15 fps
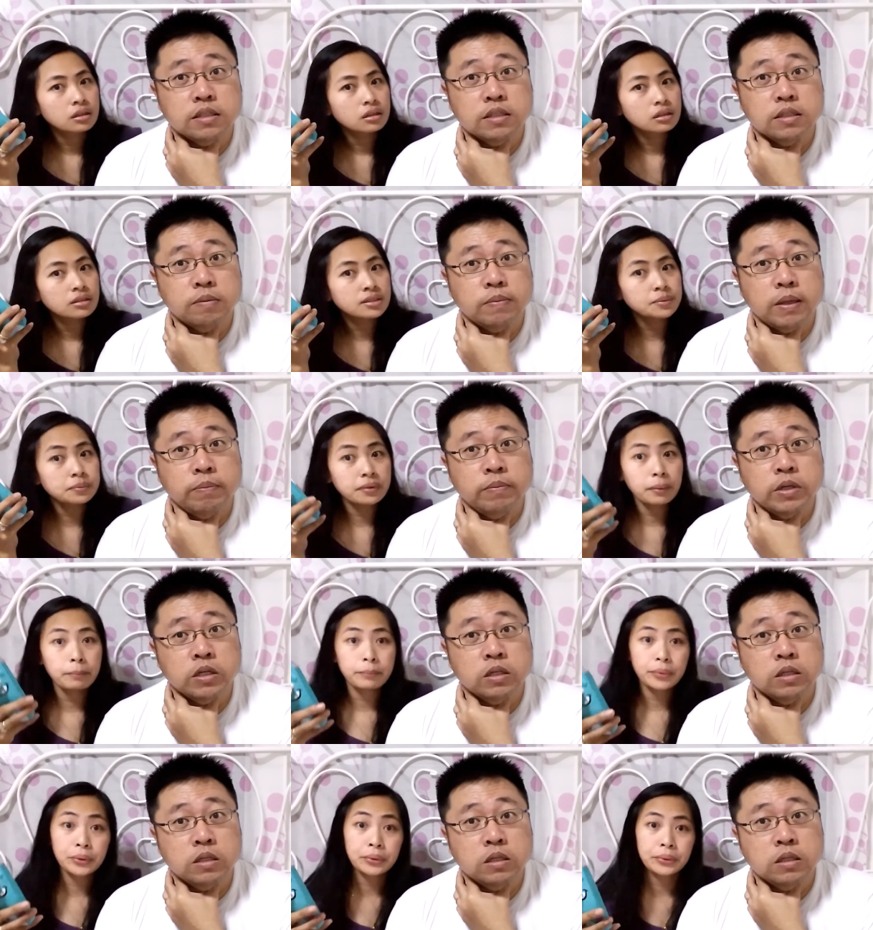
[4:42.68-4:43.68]
Speaker 1: that, September.
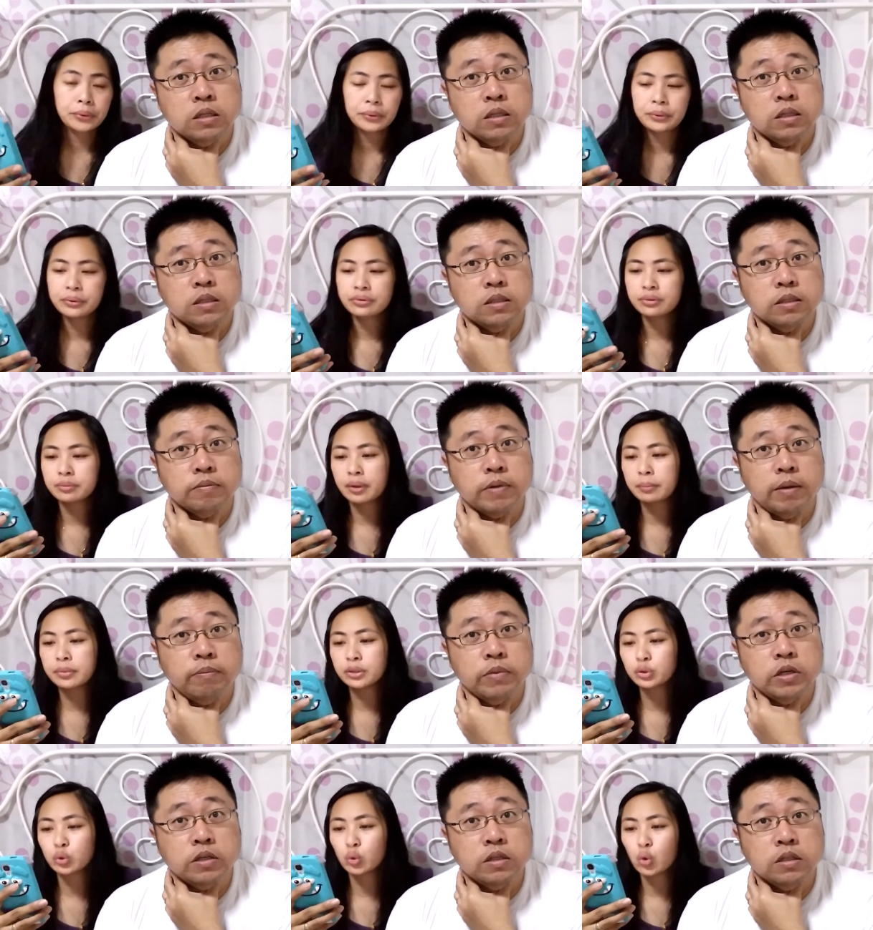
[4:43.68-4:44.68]
Speaker 2: September,
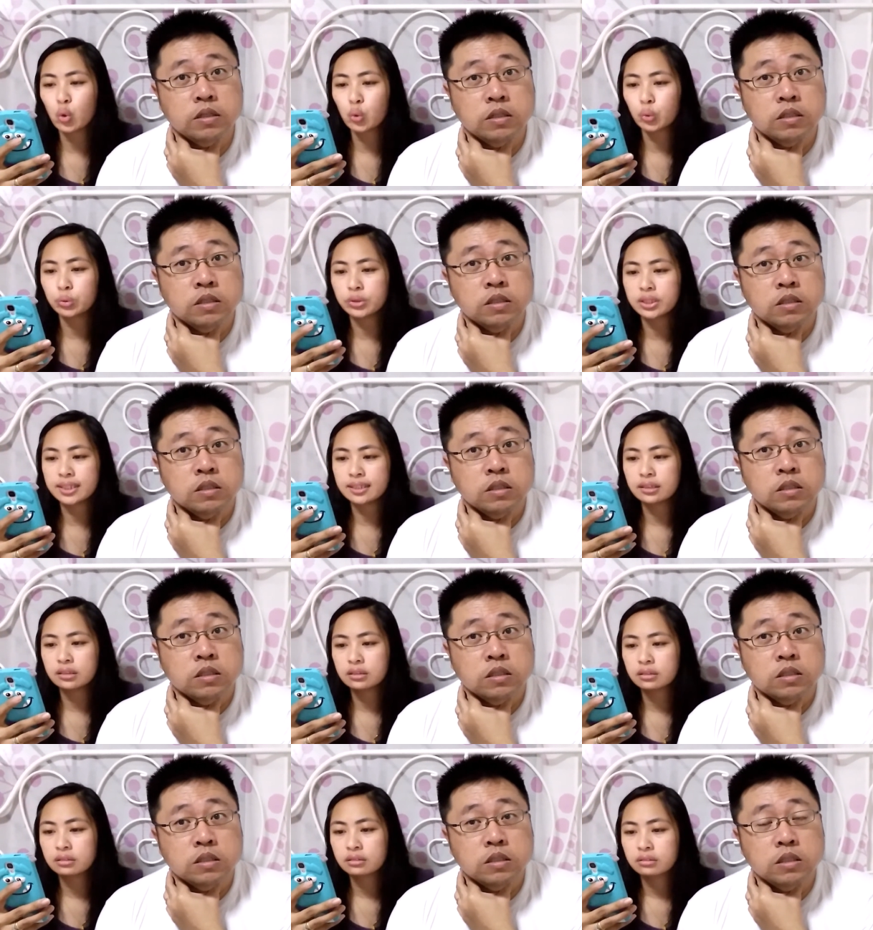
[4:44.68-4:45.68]
September two thousand nine.
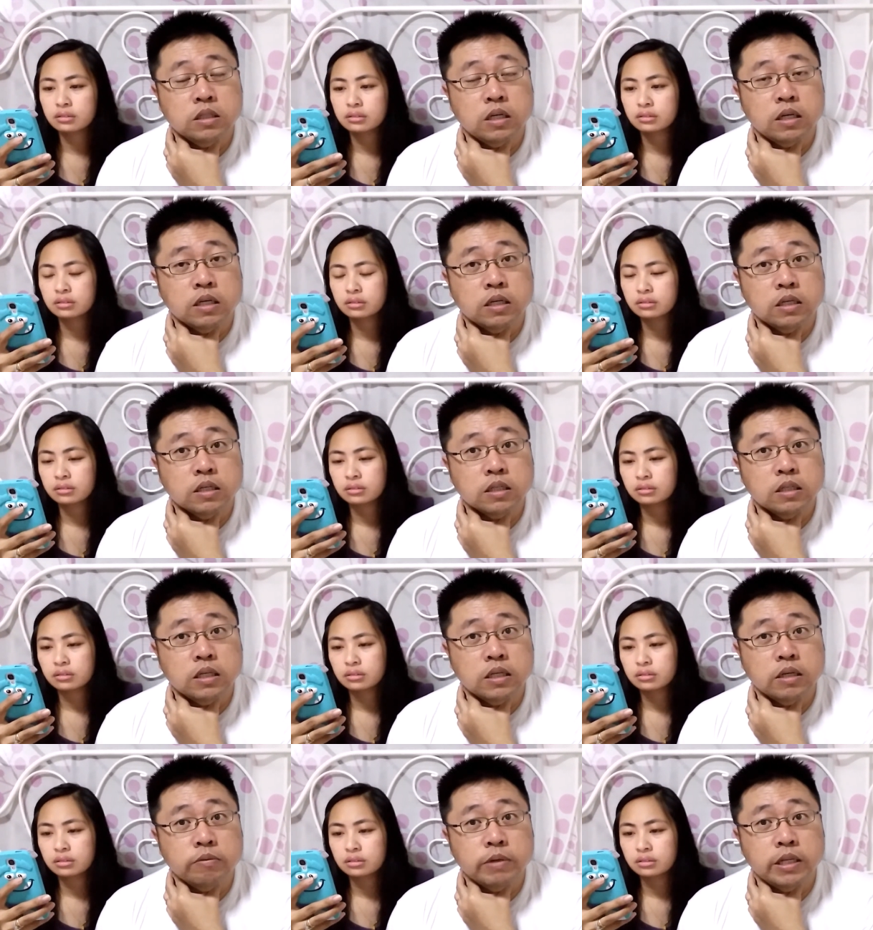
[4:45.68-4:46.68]
Speaker 1: Yeah,
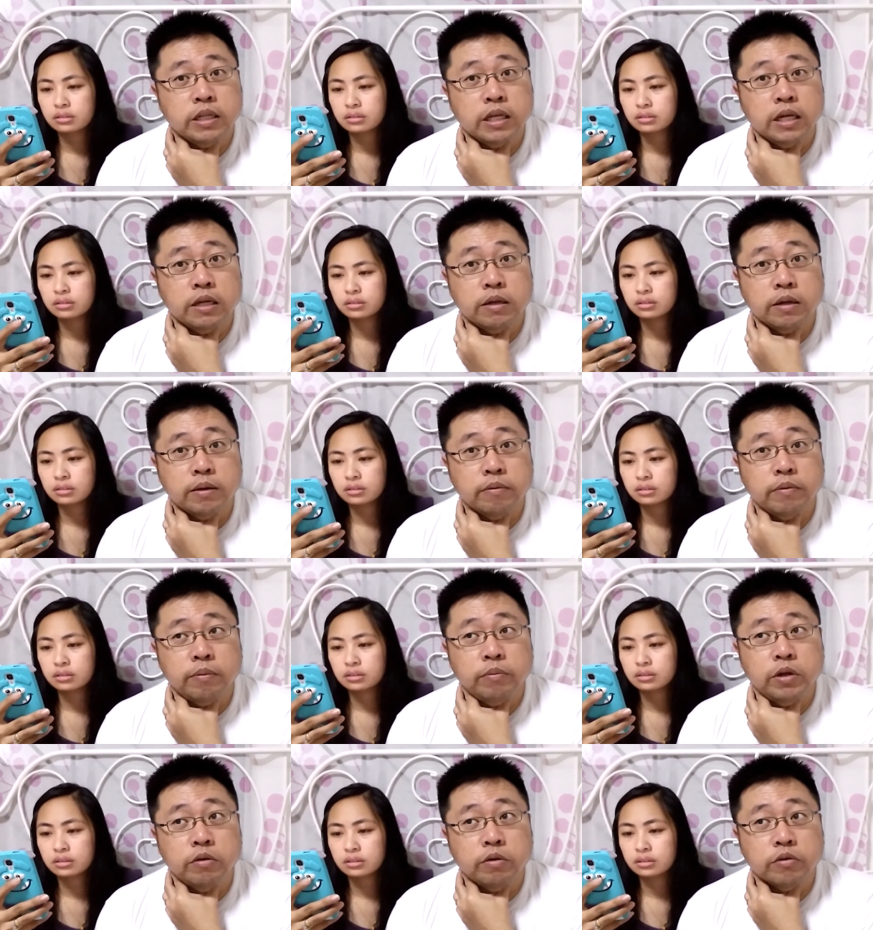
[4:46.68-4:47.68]
then I went there. I
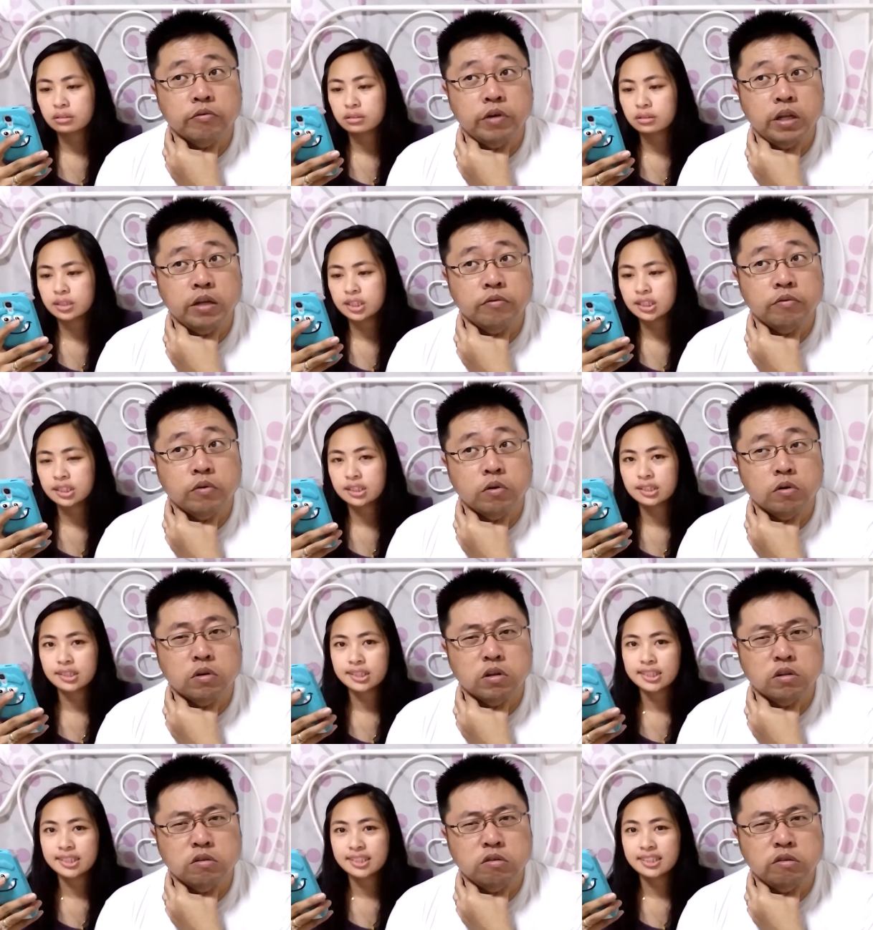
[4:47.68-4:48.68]
remember it was raining
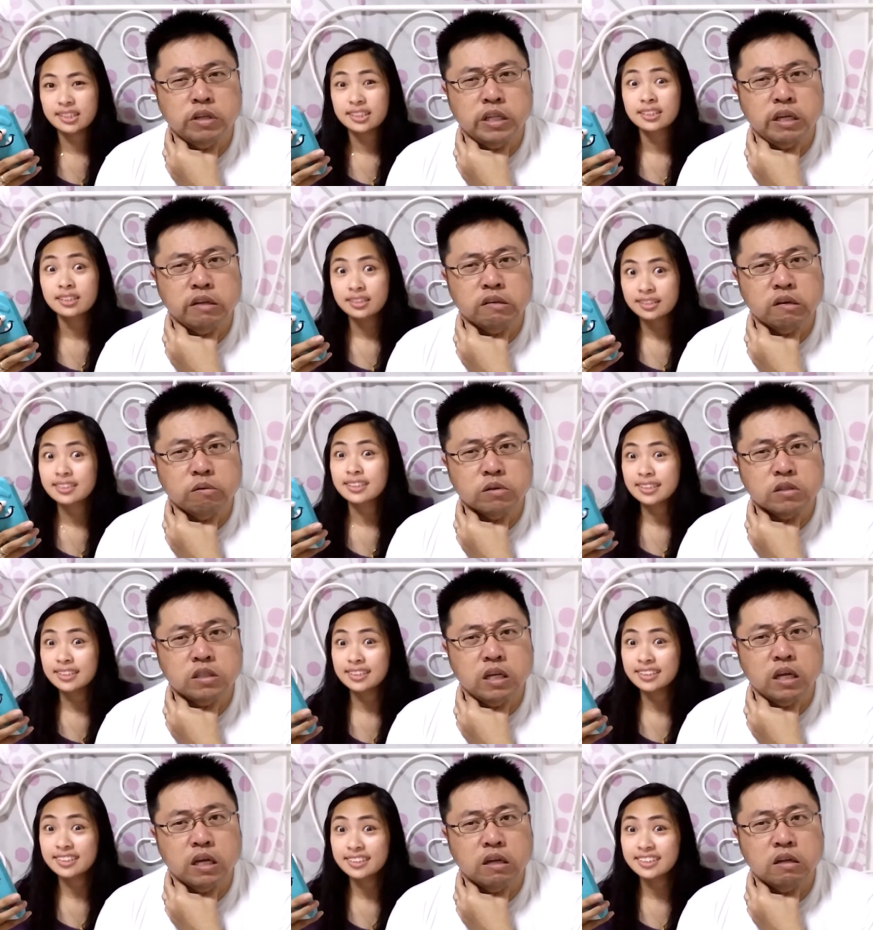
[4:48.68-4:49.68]
for the three days I was
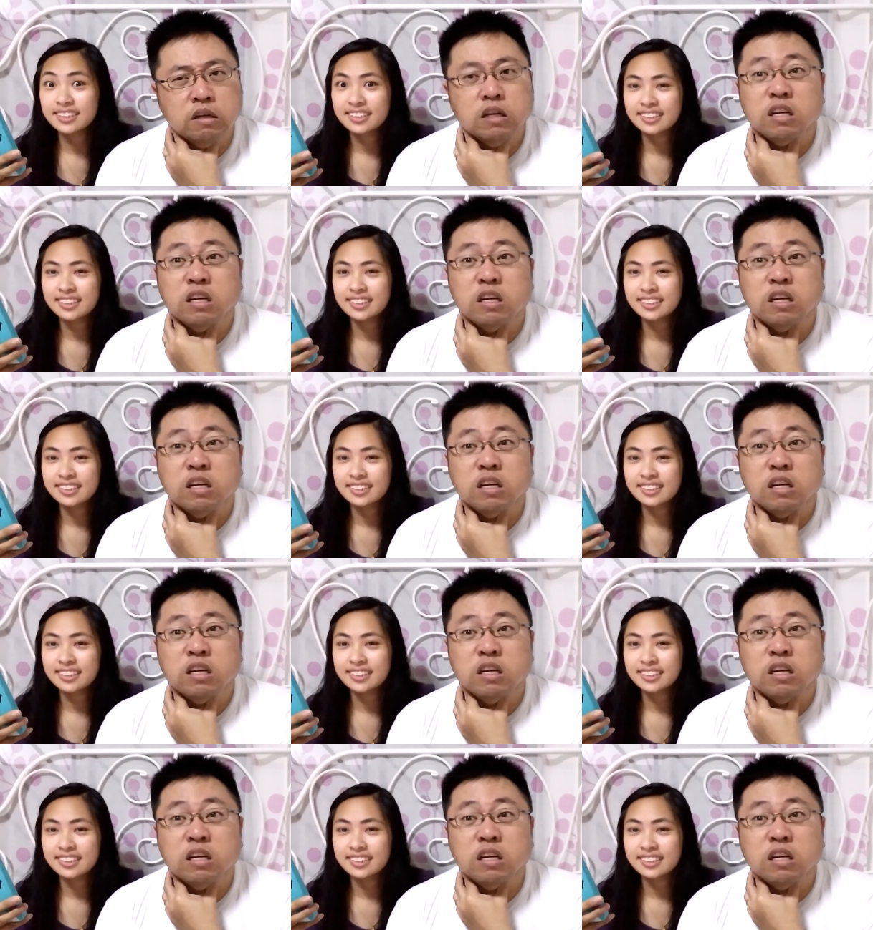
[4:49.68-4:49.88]
there.